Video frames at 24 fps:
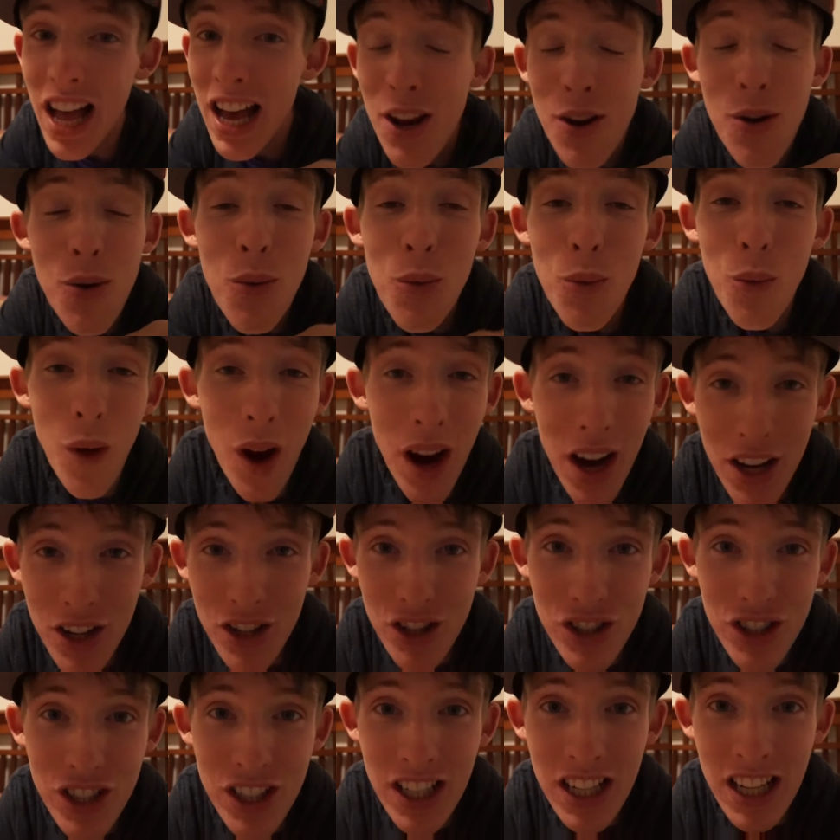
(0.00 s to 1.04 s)
I don't
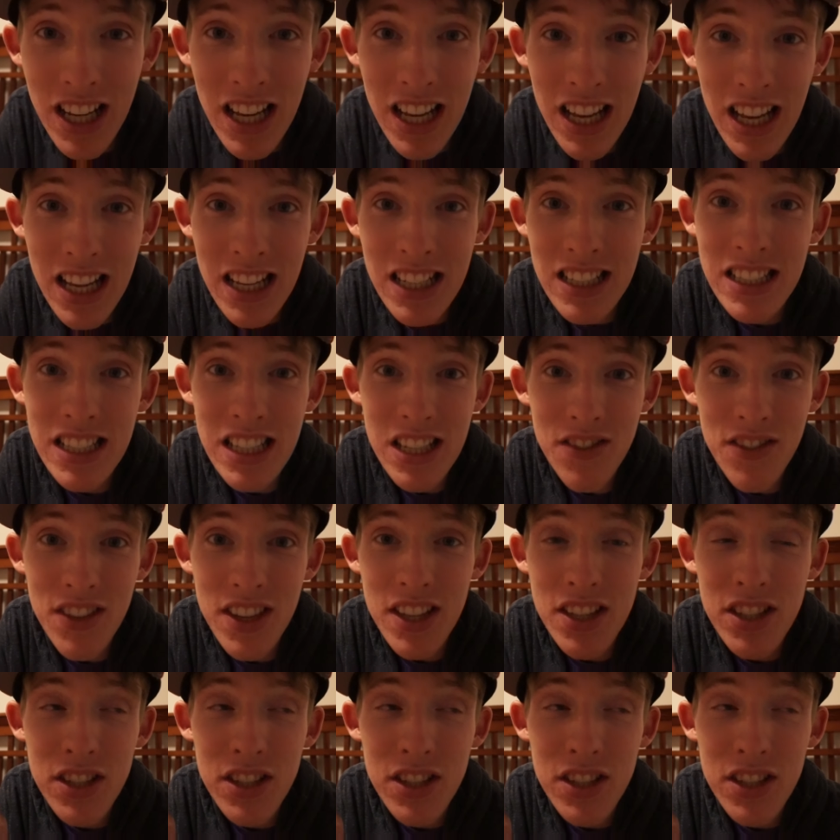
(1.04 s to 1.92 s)
watch T V,